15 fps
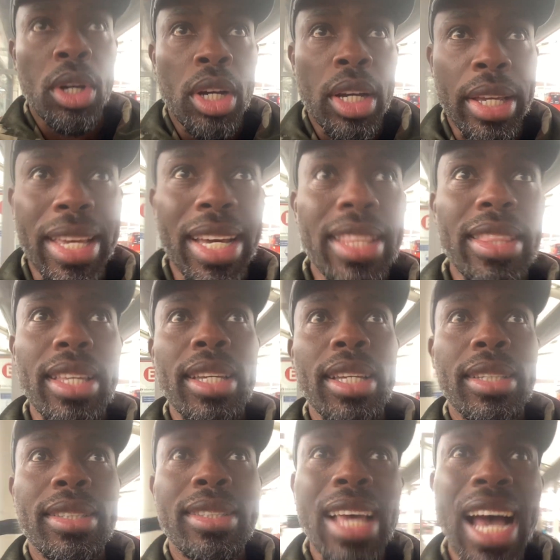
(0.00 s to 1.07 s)
get the
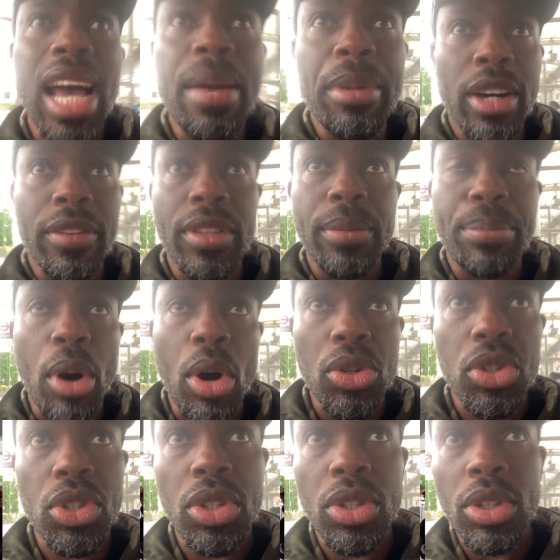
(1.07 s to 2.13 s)
timing of the
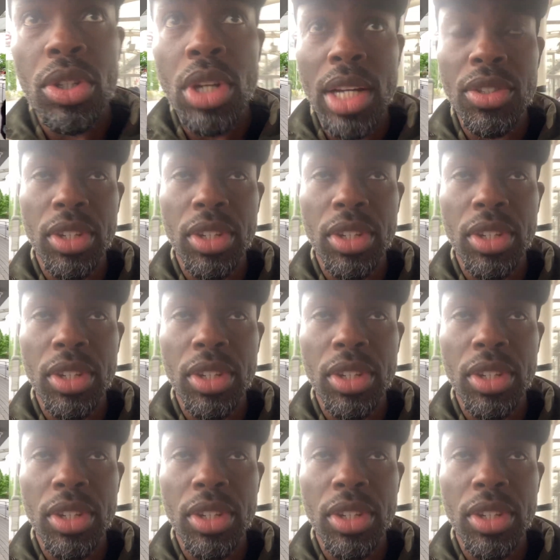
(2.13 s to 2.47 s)
bus. As you